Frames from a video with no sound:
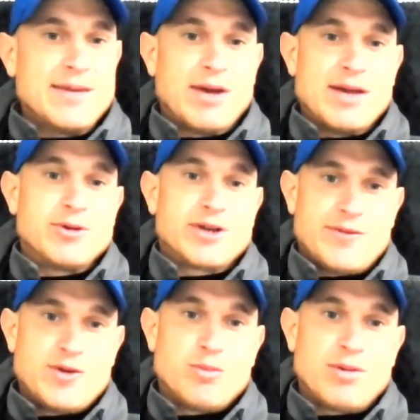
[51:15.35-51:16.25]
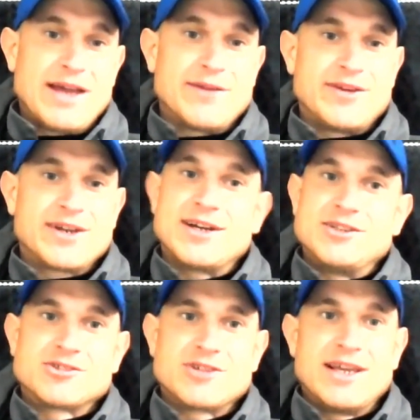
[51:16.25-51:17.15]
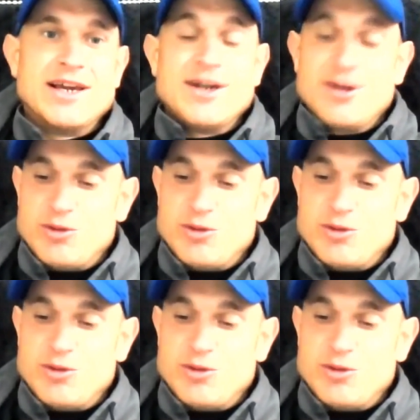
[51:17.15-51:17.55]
In my book, if you're playing for your country